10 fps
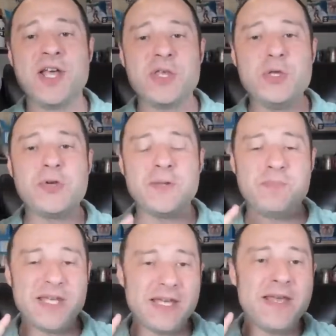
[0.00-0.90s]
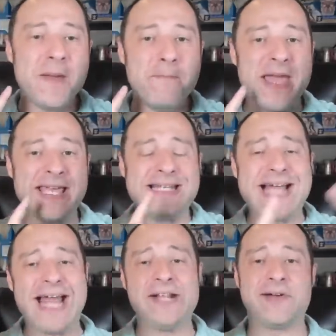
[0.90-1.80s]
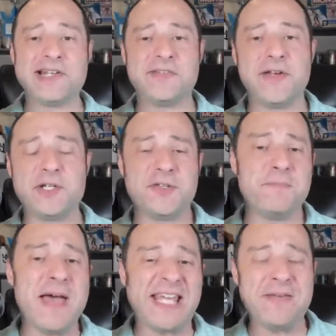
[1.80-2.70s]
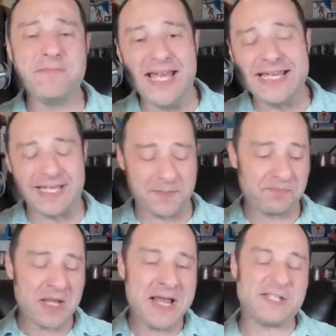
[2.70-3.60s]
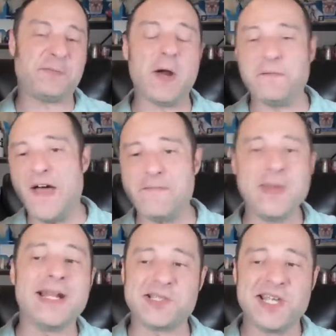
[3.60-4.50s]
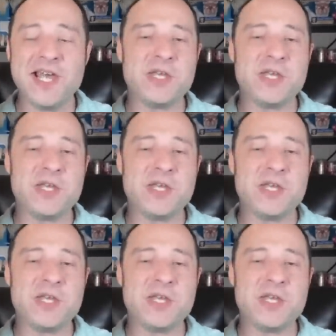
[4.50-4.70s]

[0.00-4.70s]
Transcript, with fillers: You can be making dining reservations with Becky Menken. That's 45 minutes.